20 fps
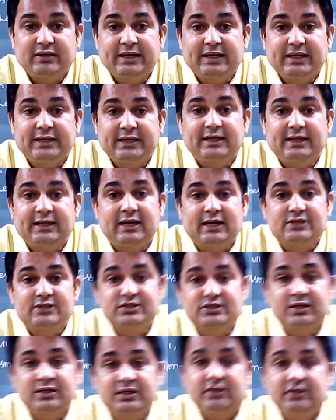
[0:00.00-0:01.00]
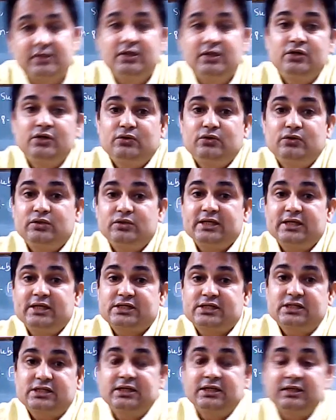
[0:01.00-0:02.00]
get an answer to
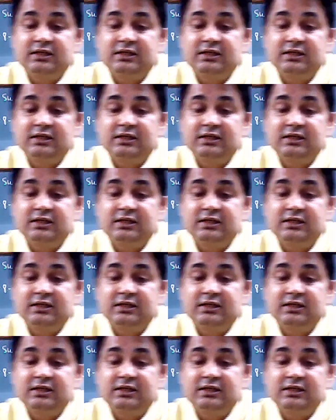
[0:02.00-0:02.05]
this,